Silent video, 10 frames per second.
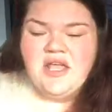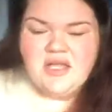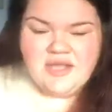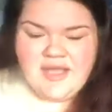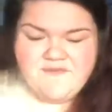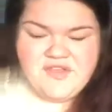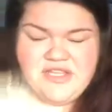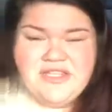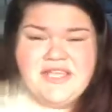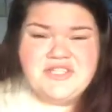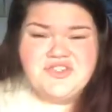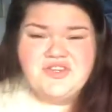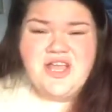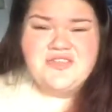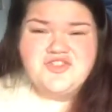I'm feeling like a
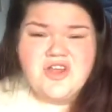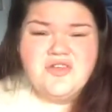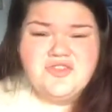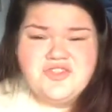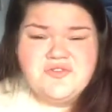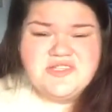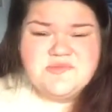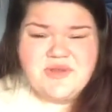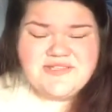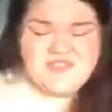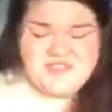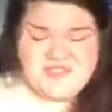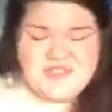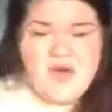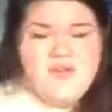struggle to express
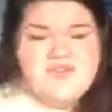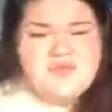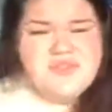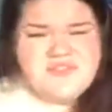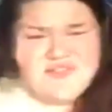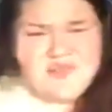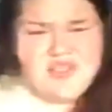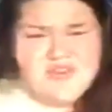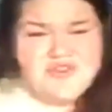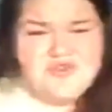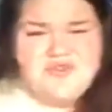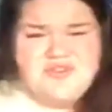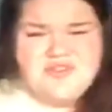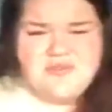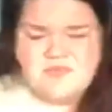yourself, to really speak your truth.
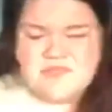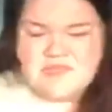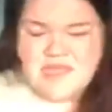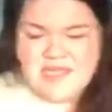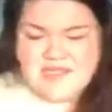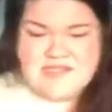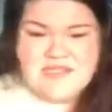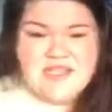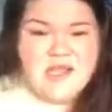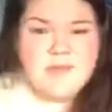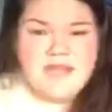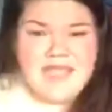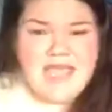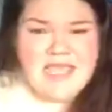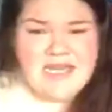It's almost like it's in there, but I
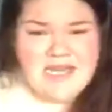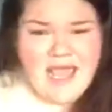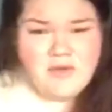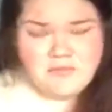can't get it out